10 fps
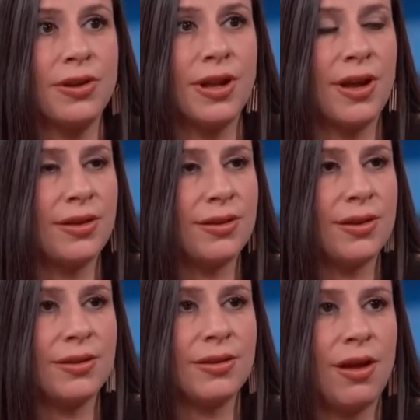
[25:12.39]
that I
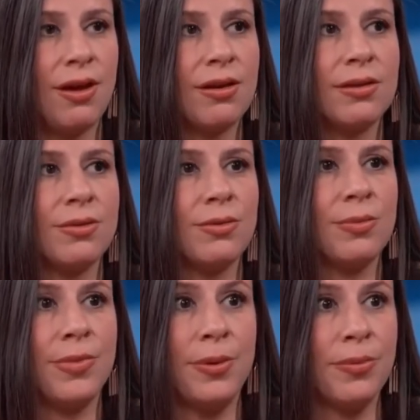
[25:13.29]
did not
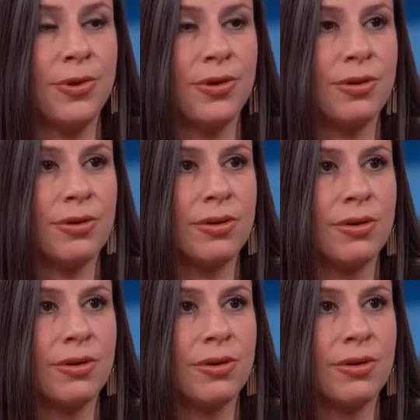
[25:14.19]
remember.